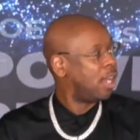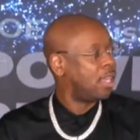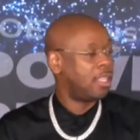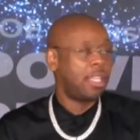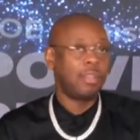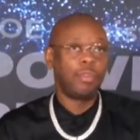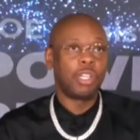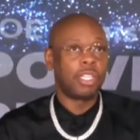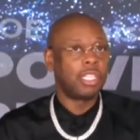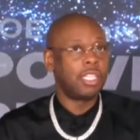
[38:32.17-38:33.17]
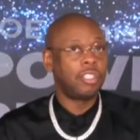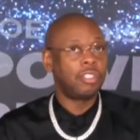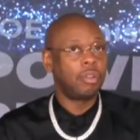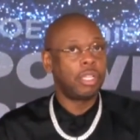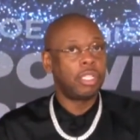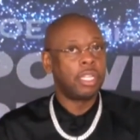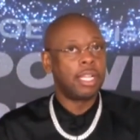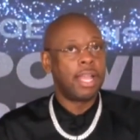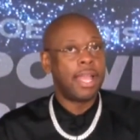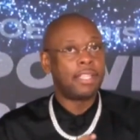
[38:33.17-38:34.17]
And we're going to get into it.
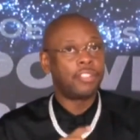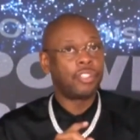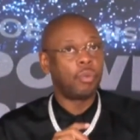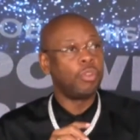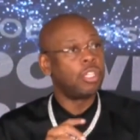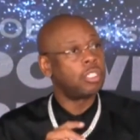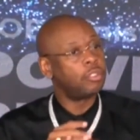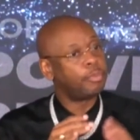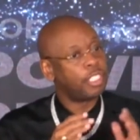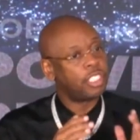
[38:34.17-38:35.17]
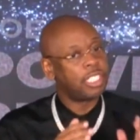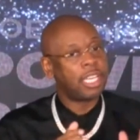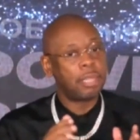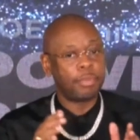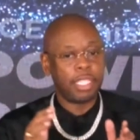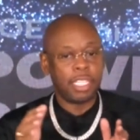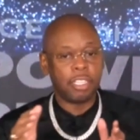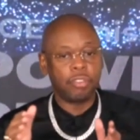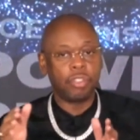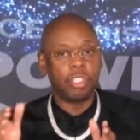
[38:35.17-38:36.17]
And so we're going to be setting up the
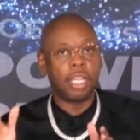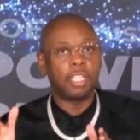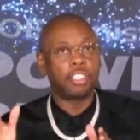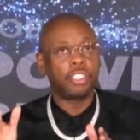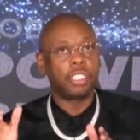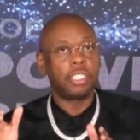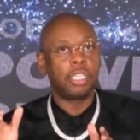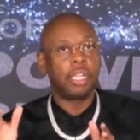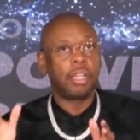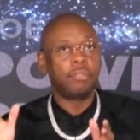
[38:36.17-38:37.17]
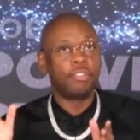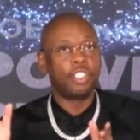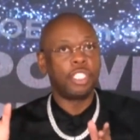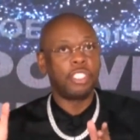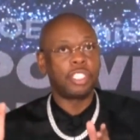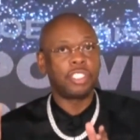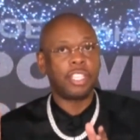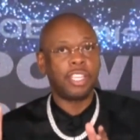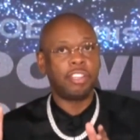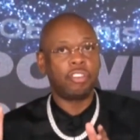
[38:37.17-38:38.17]
introduction of Jesus'
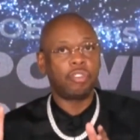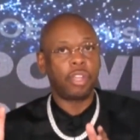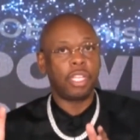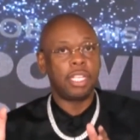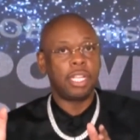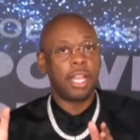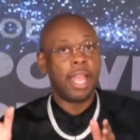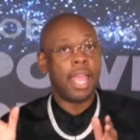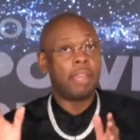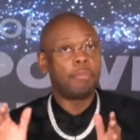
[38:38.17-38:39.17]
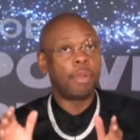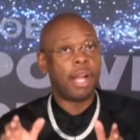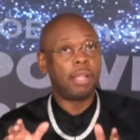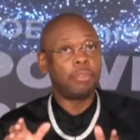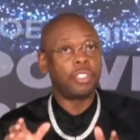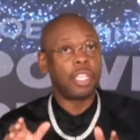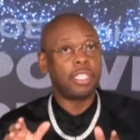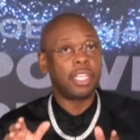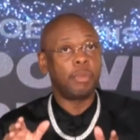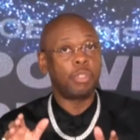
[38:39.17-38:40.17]
entry. And Palm
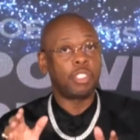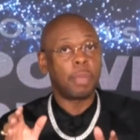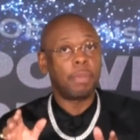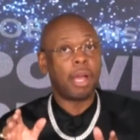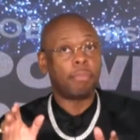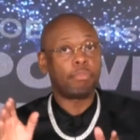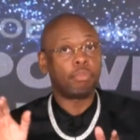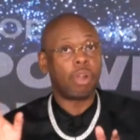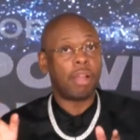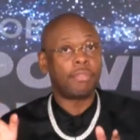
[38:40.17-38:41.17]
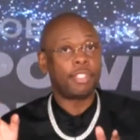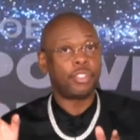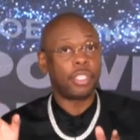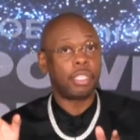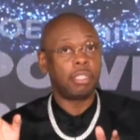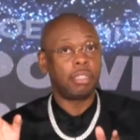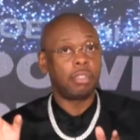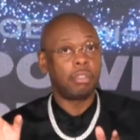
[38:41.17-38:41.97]
Sunday was about prophecy.